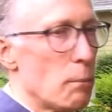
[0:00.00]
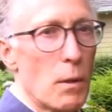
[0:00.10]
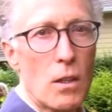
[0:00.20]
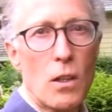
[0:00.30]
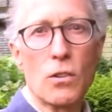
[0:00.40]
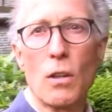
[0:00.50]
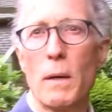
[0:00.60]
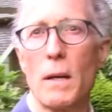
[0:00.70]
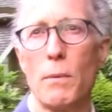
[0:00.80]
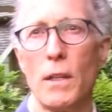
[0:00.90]
but it also
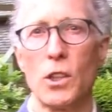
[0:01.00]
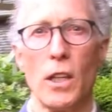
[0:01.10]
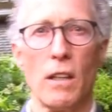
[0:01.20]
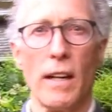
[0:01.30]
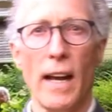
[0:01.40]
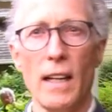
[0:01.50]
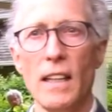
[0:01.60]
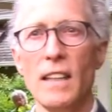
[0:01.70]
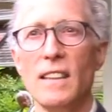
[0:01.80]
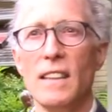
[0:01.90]
might be a shared
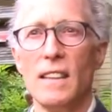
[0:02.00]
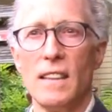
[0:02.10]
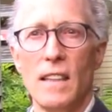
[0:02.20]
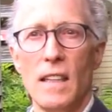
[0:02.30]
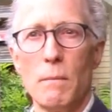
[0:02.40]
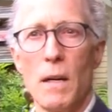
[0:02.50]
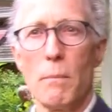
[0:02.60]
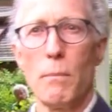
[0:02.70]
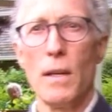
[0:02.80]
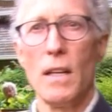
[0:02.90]
alley. It
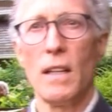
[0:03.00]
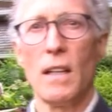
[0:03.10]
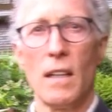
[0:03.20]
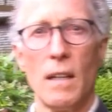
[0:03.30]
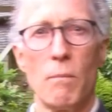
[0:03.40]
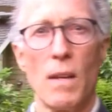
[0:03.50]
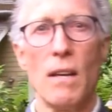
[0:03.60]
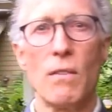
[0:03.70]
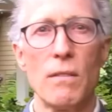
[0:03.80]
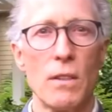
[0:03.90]
might be
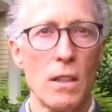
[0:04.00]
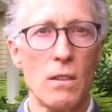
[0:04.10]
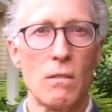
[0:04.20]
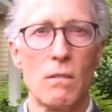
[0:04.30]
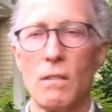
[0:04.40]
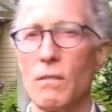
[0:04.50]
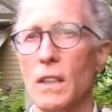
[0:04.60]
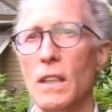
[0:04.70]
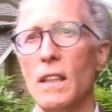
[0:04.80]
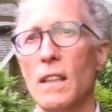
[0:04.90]
even a
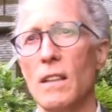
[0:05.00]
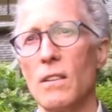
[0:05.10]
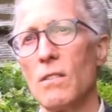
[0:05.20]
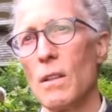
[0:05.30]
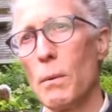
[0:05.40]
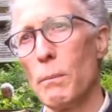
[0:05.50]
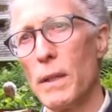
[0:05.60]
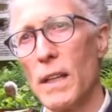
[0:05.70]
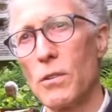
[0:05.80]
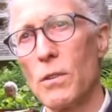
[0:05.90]
very simple
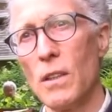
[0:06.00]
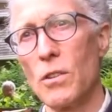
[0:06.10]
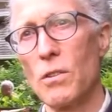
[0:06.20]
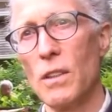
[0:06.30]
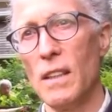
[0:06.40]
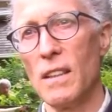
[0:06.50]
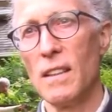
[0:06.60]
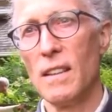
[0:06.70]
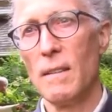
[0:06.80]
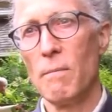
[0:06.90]
pedestrian street.
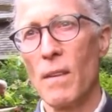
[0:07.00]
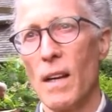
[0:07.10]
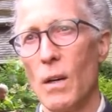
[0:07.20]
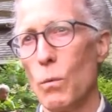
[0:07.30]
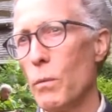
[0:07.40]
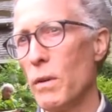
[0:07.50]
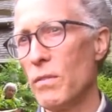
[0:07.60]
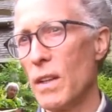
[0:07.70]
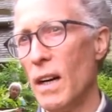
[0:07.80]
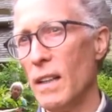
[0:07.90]
What
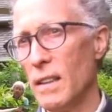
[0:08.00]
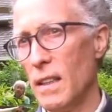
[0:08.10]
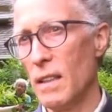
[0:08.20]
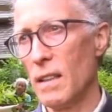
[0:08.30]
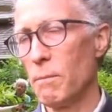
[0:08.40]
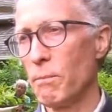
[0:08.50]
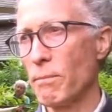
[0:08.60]
we've gotten here